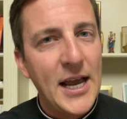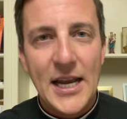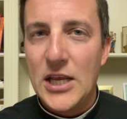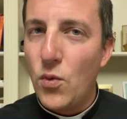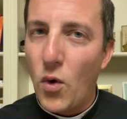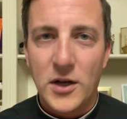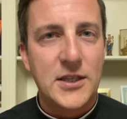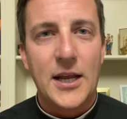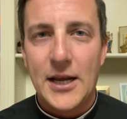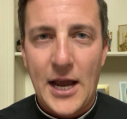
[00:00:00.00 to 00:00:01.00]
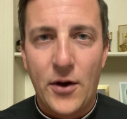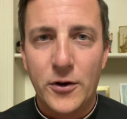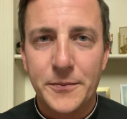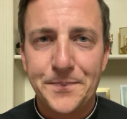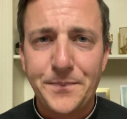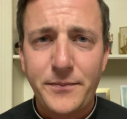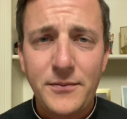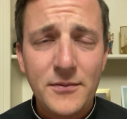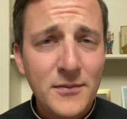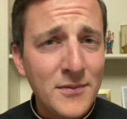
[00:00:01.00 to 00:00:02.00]
and he wants that encounter.
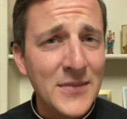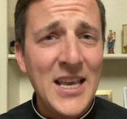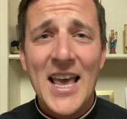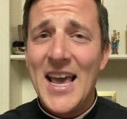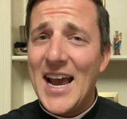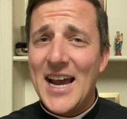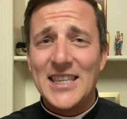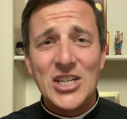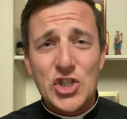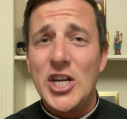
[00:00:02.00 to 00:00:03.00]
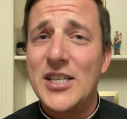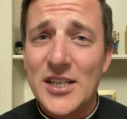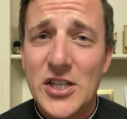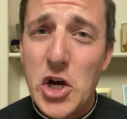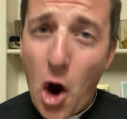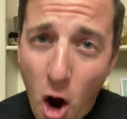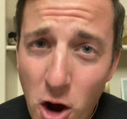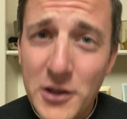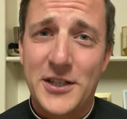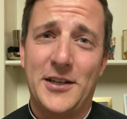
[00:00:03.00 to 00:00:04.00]
And then Jesus
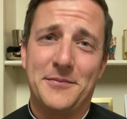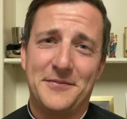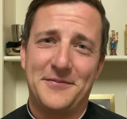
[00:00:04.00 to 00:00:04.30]
calls him.